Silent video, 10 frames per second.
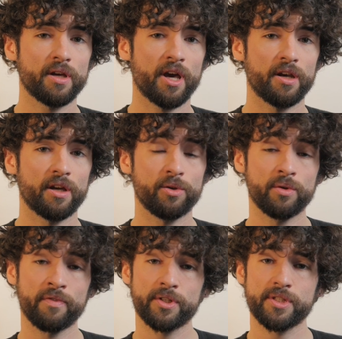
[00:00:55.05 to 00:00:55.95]
at a
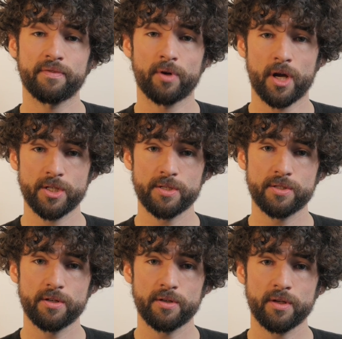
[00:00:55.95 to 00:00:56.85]
University of
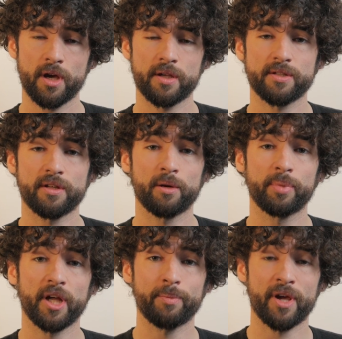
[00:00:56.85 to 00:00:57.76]
Rochester, studying
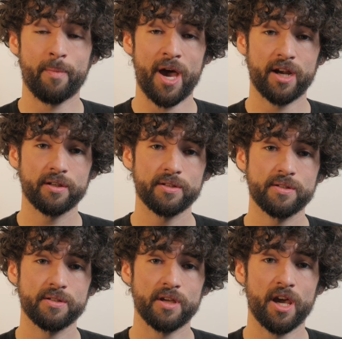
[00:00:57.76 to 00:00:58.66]
applied
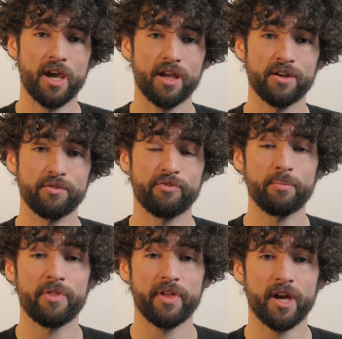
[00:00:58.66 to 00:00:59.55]
mathematics, and
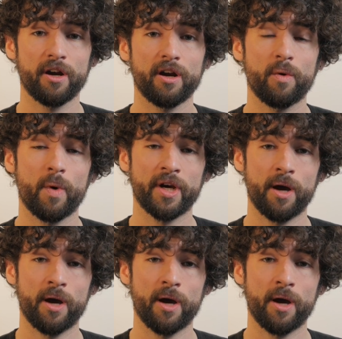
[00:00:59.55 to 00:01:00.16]
from there I went